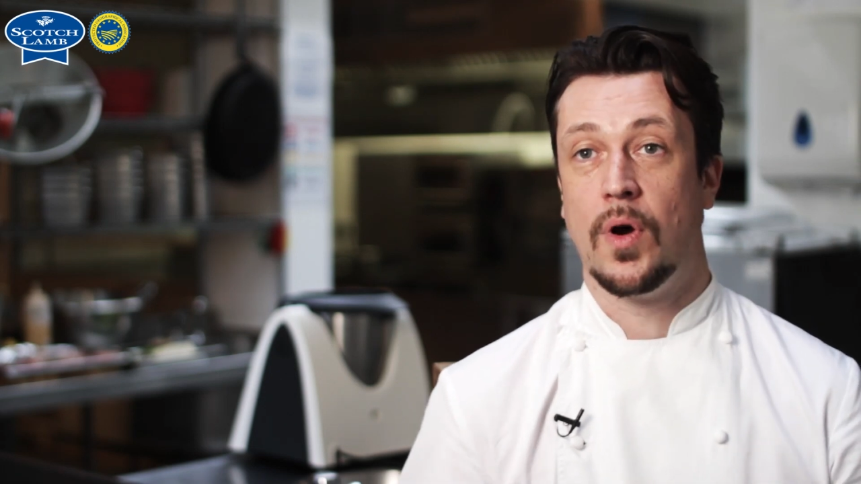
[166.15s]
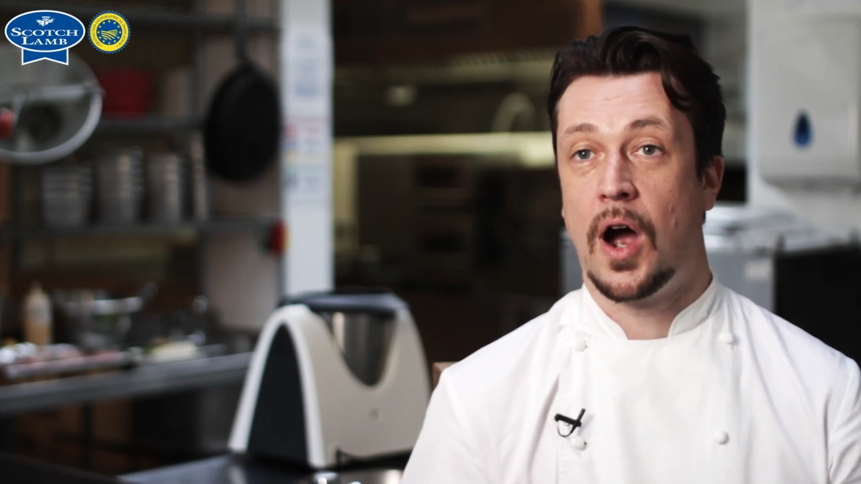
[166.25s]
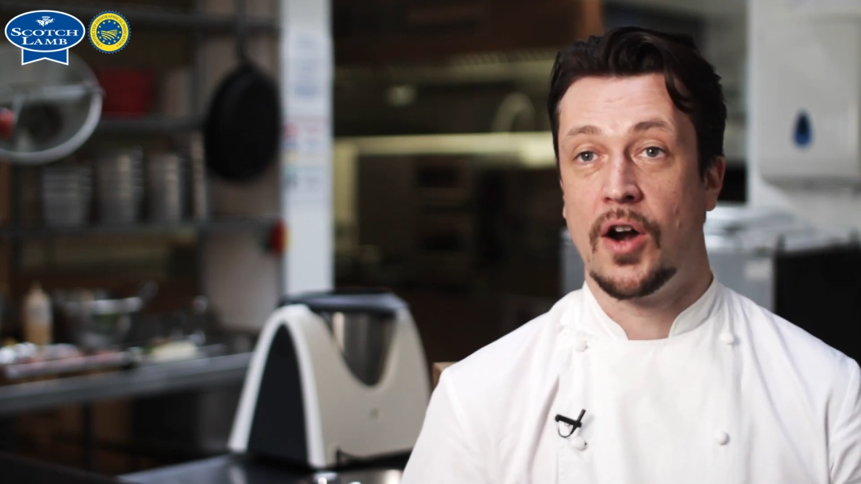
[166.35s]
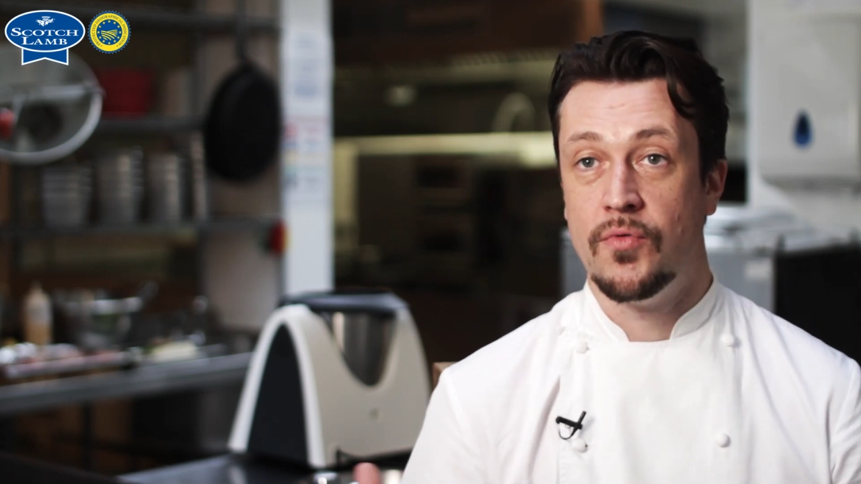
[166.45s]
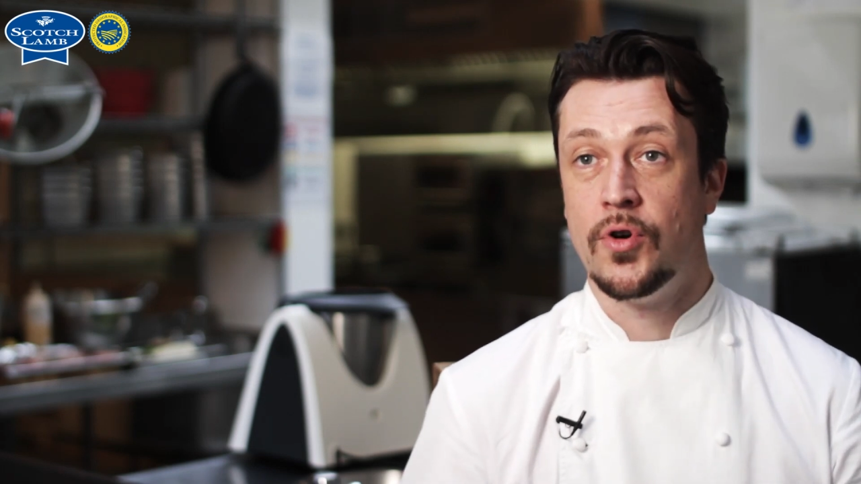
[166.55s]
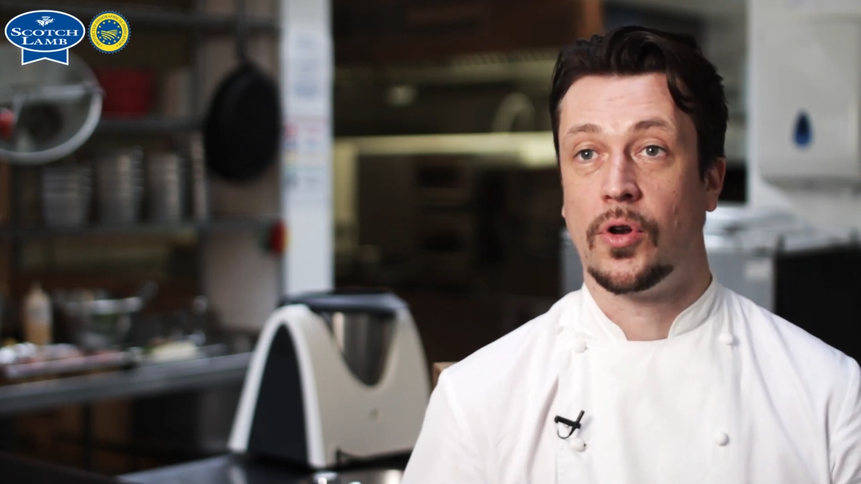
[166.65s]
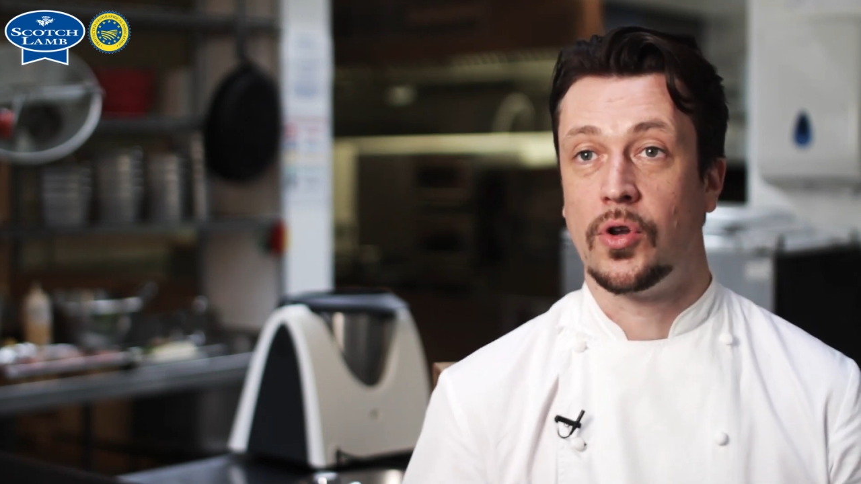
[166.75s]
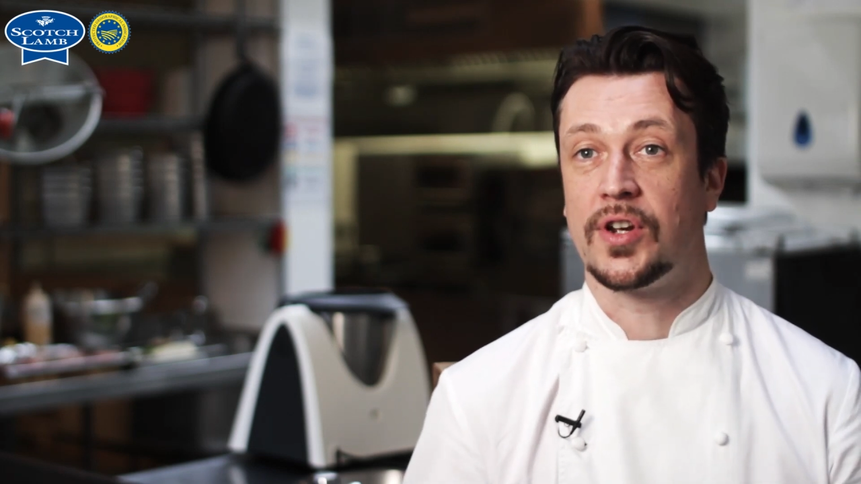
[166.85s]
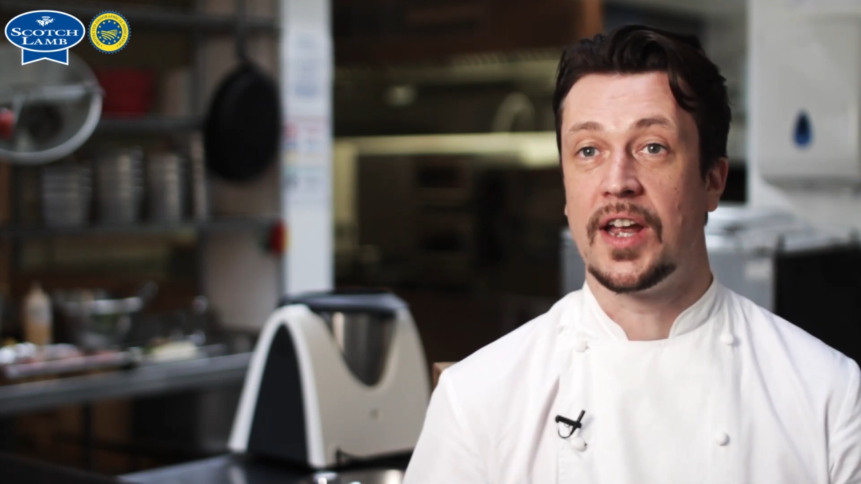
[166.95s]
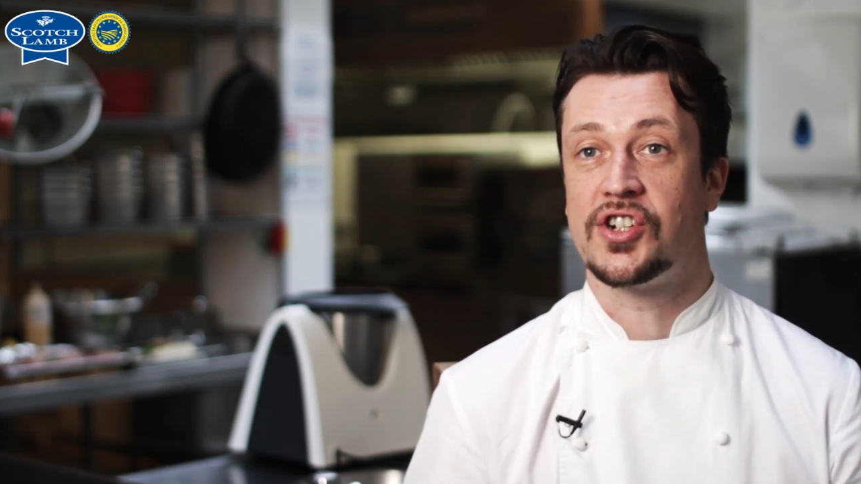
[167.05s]
our rural
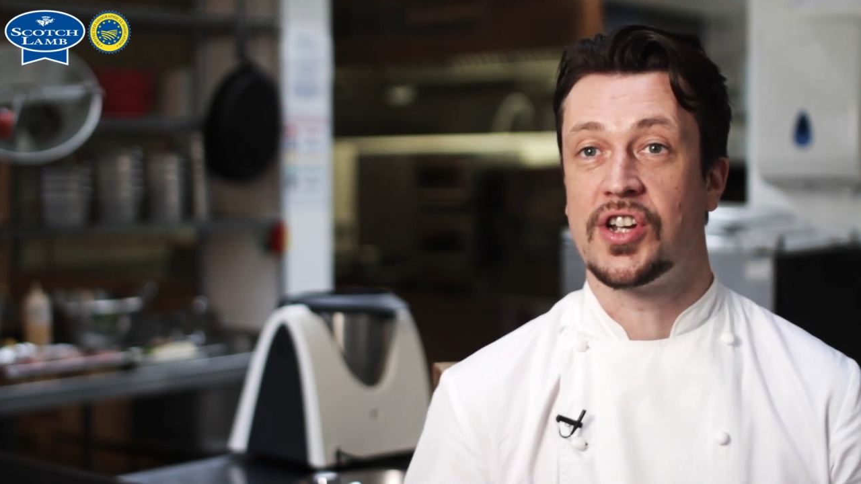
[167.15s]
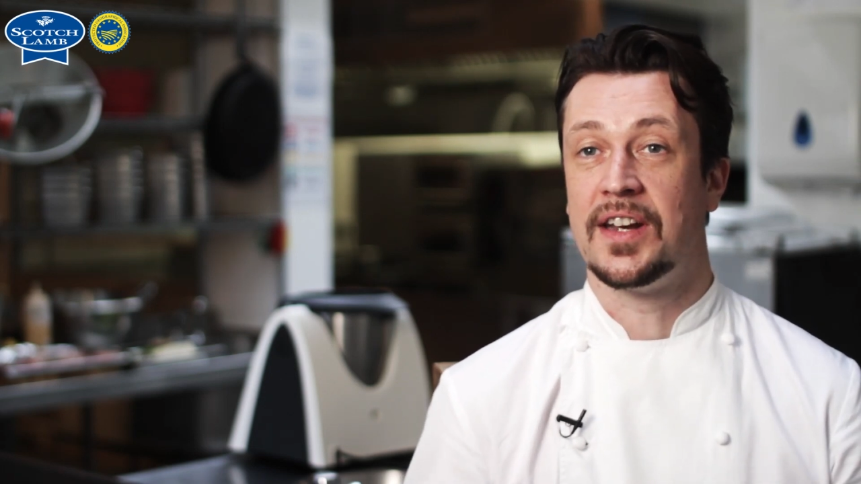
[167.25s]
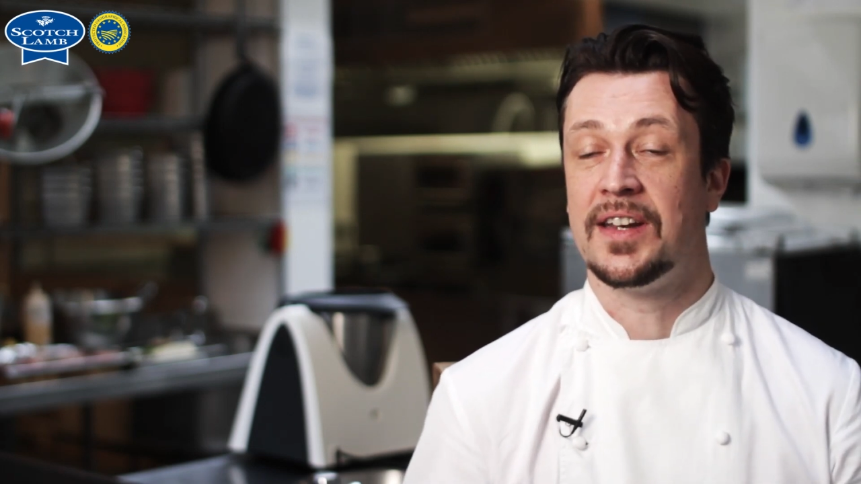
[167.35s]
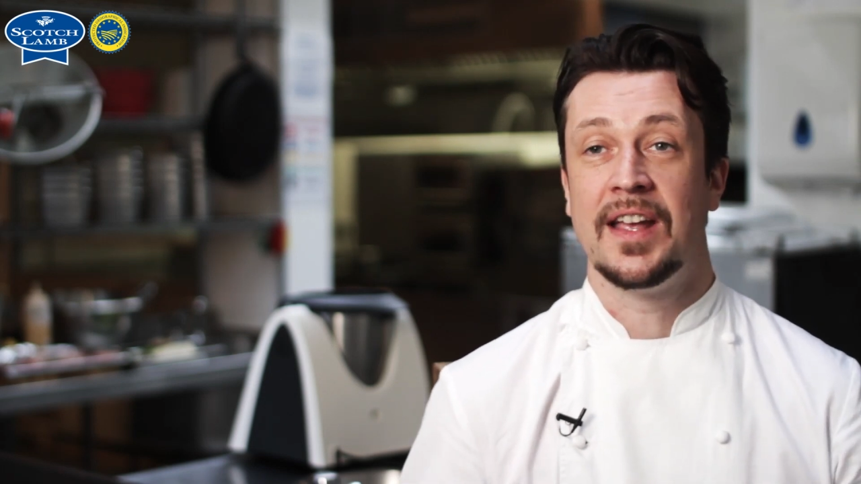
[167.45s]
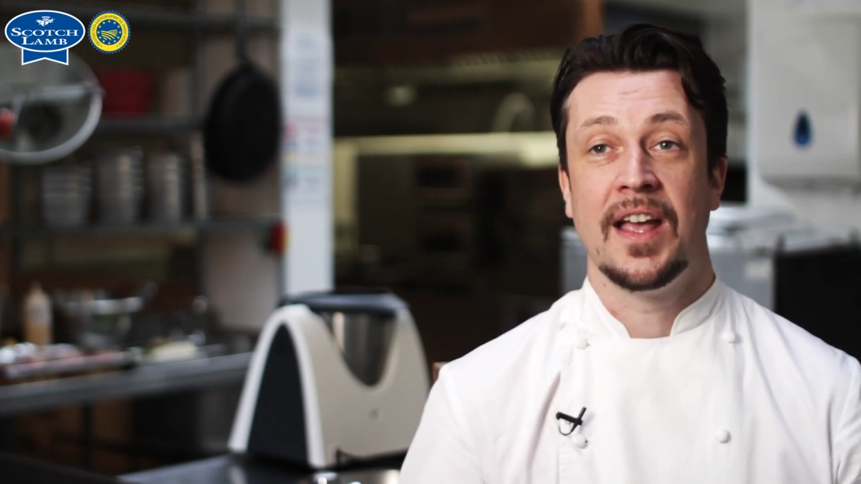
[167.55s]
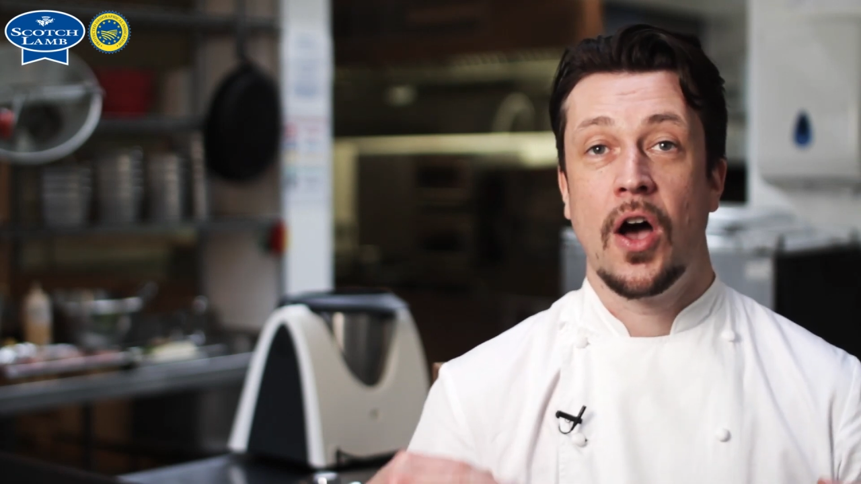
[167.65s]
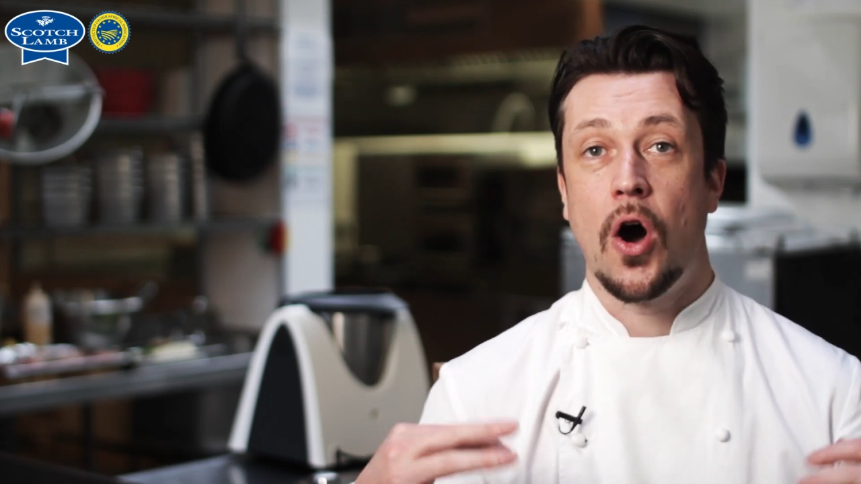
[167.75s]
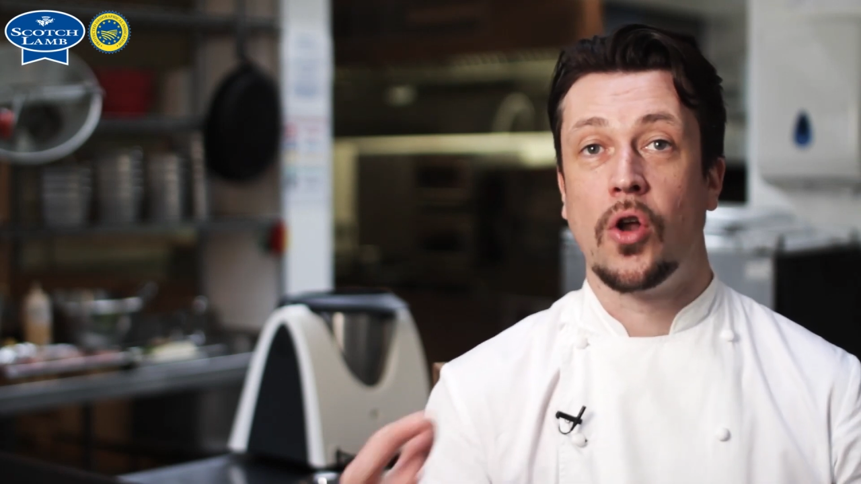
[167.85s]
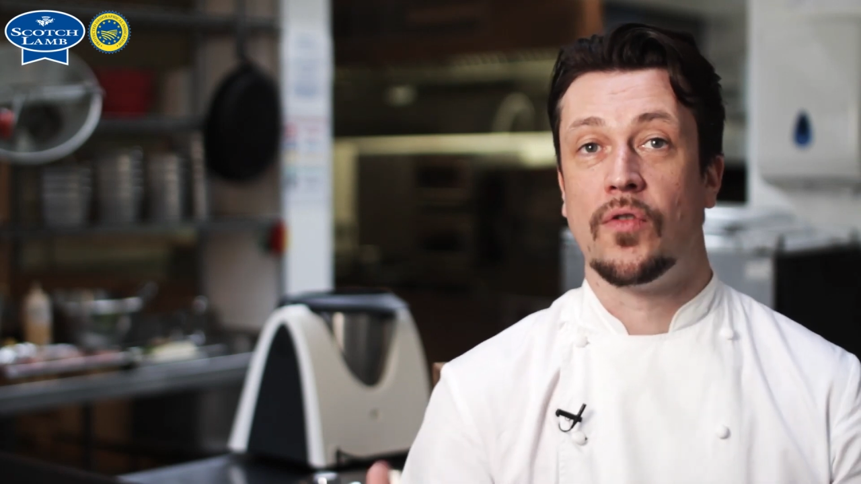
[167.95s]
location, all